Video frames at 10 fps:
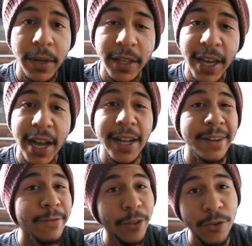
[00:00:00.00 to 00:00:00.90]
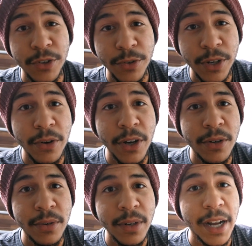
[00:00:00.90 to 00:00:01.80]
Yeah, for those of you who don't
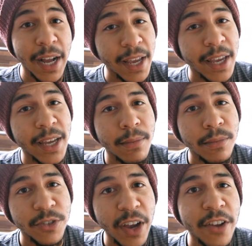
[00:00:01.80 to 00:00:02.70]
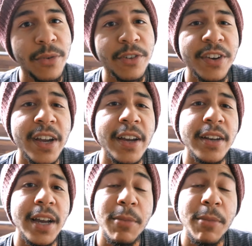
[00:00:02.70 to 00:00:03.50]
know, I am Joshua Jadon.